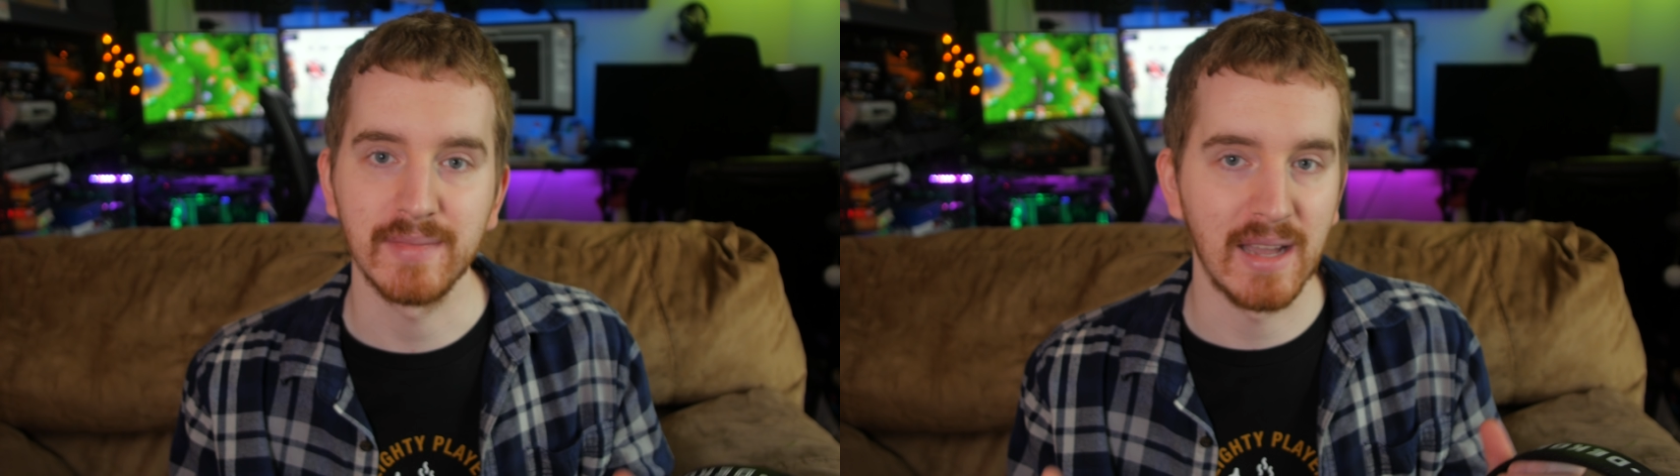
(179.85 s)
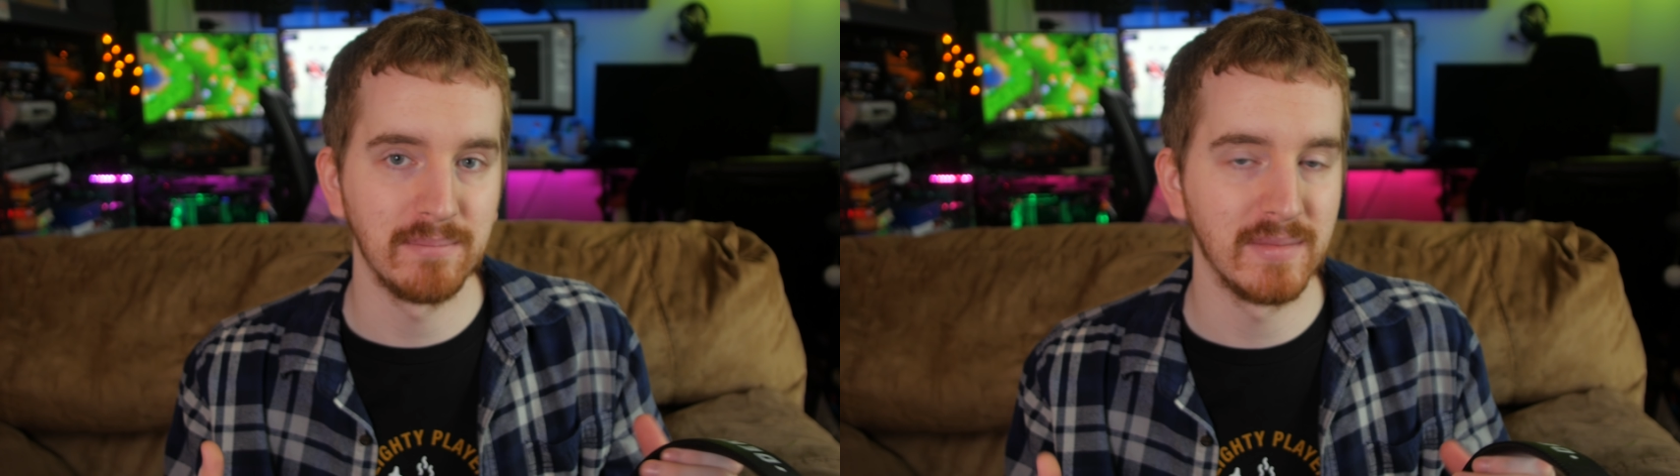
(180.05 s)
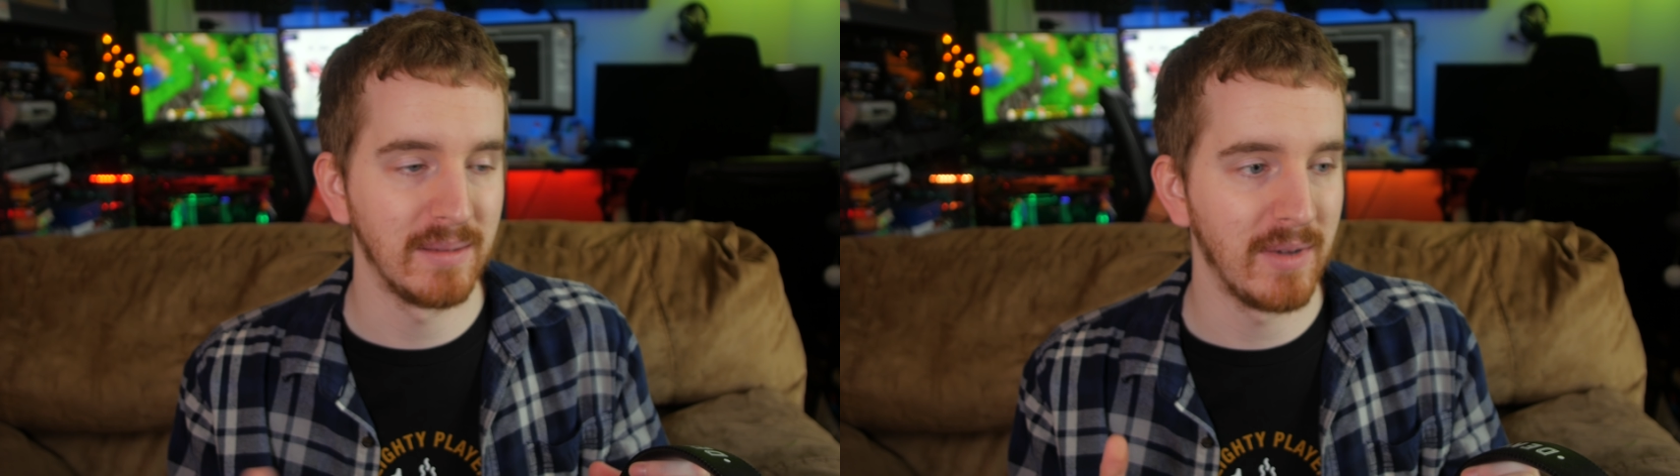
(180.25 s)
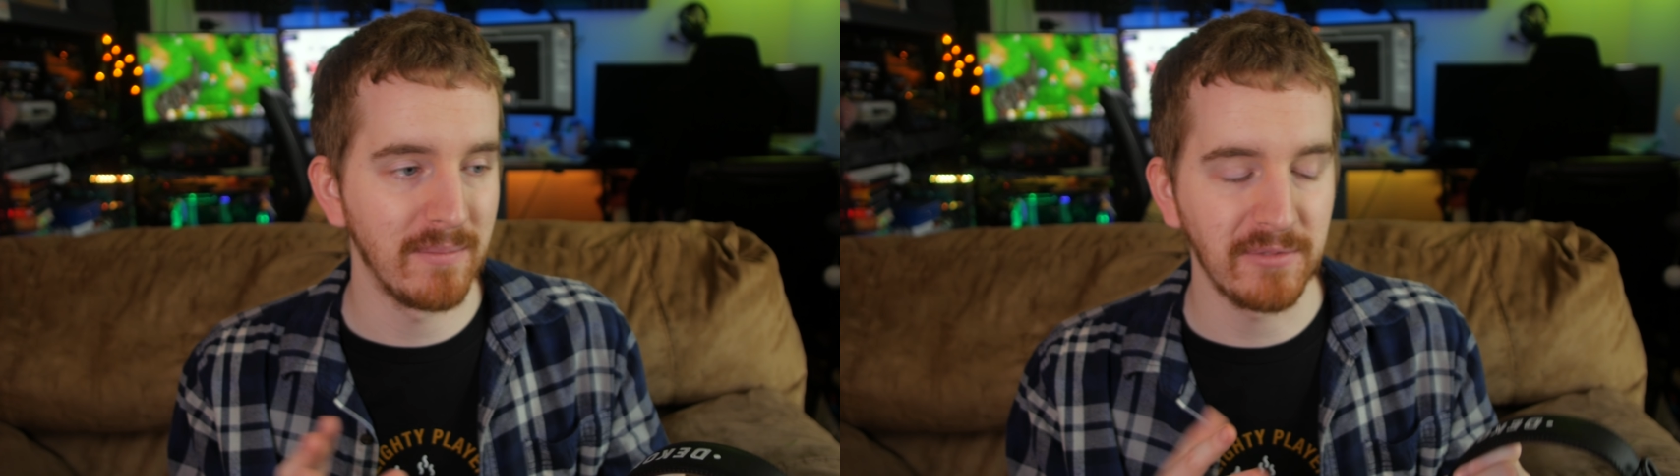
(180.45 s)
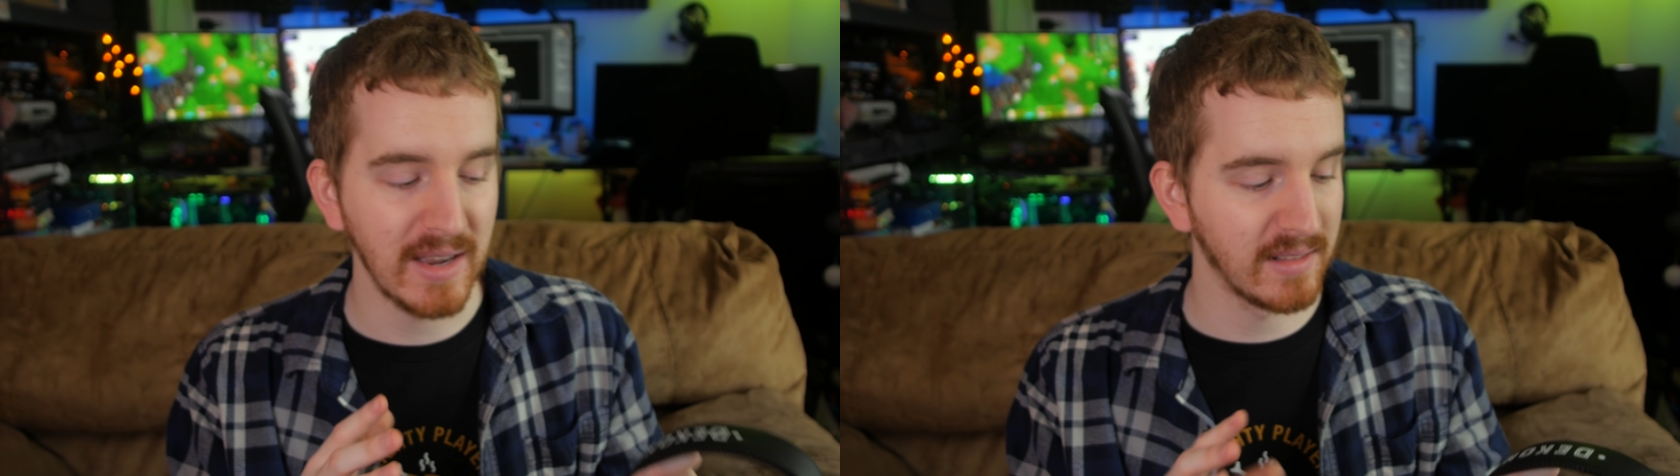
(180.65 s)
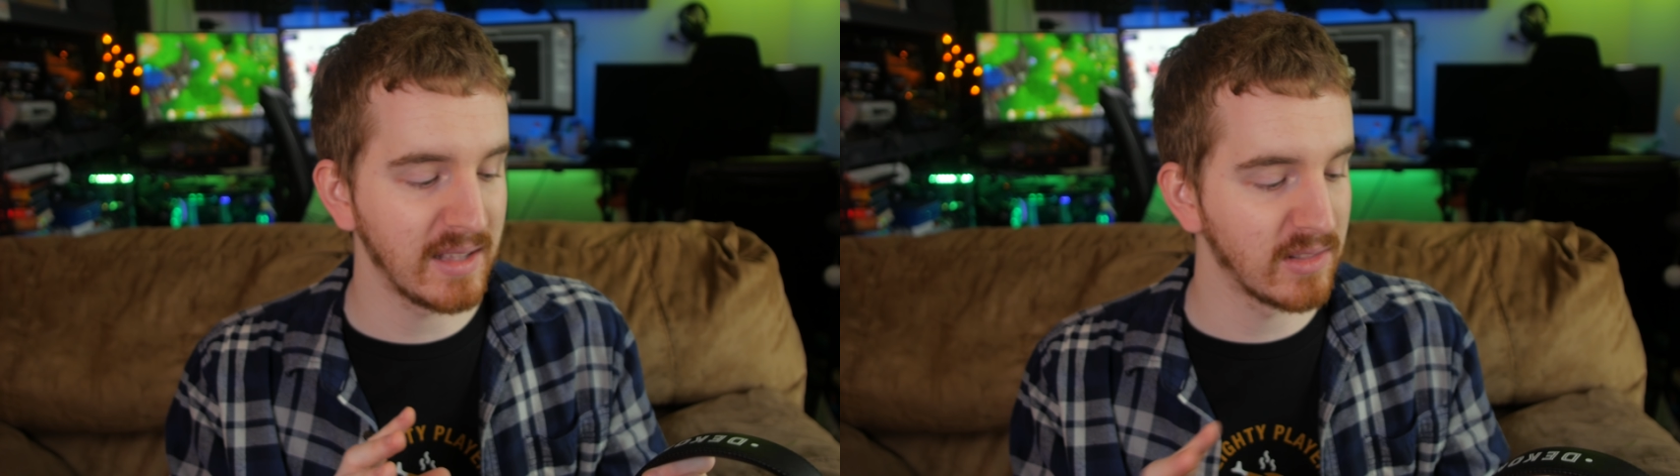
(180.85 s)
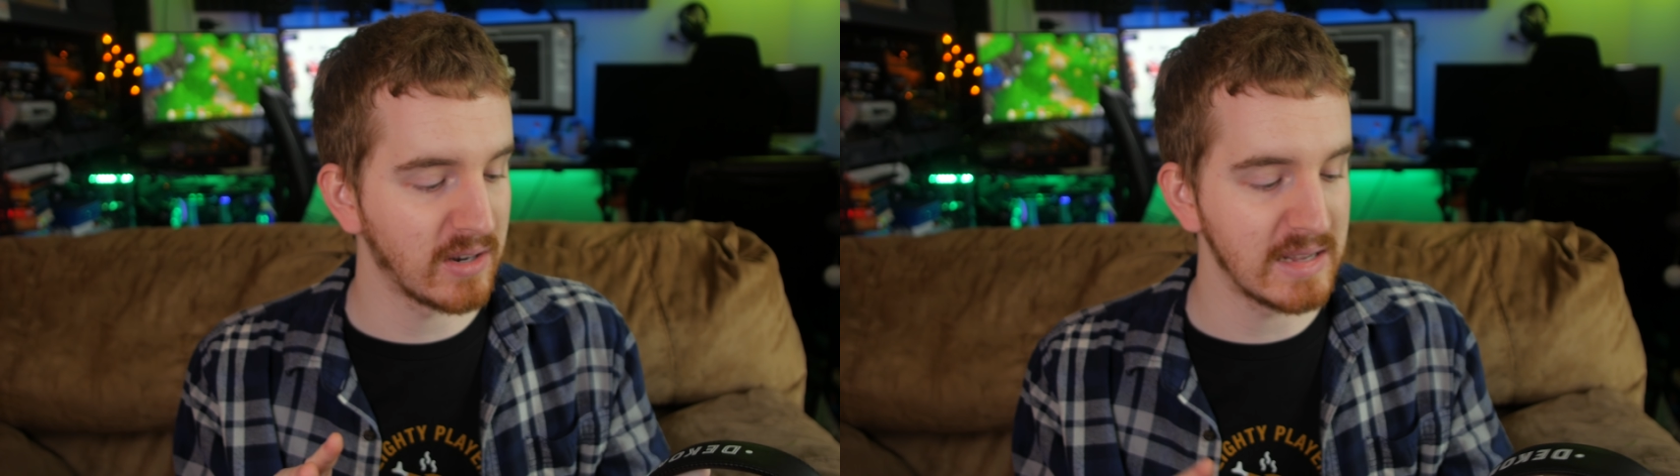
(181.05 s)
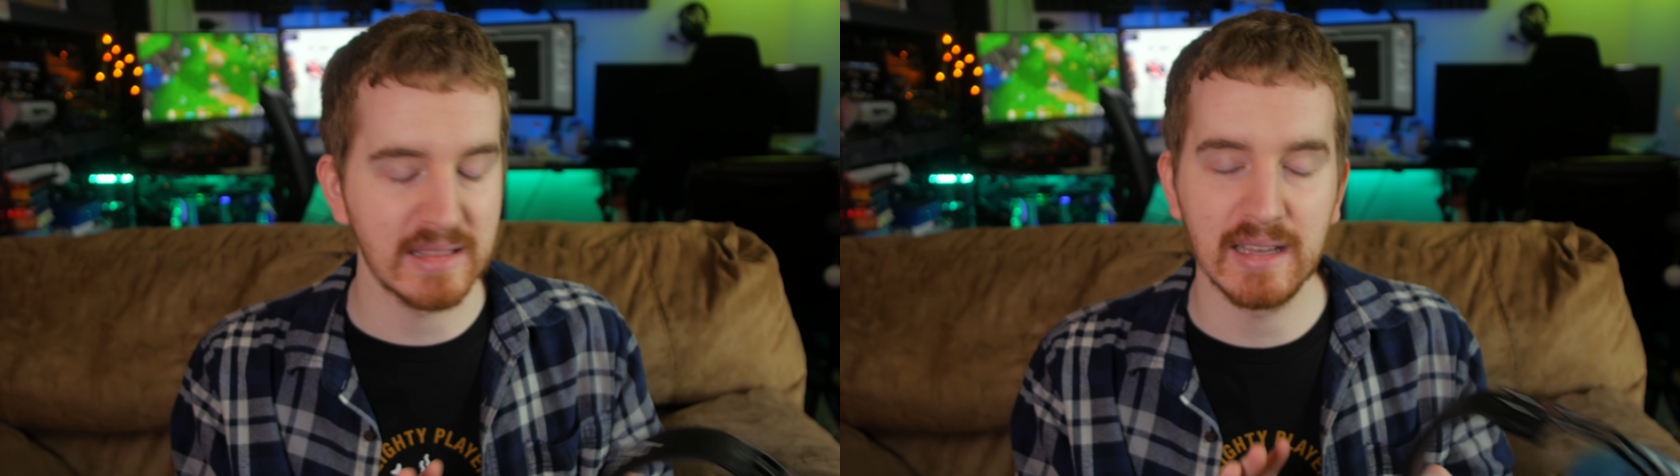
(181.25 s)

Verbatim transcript: I'm, I'm, I'm finally learning